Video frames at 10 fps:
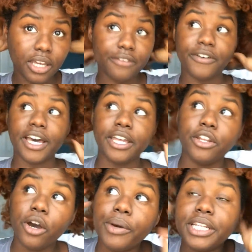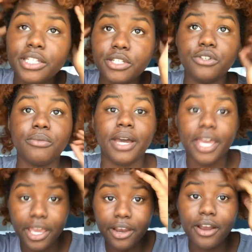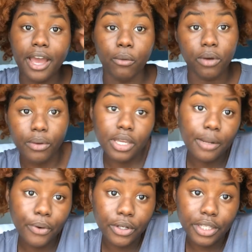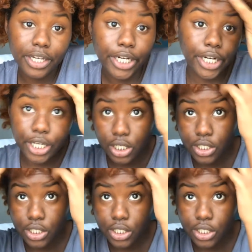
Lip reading: if I know I need to do my hair, I will get up earlier.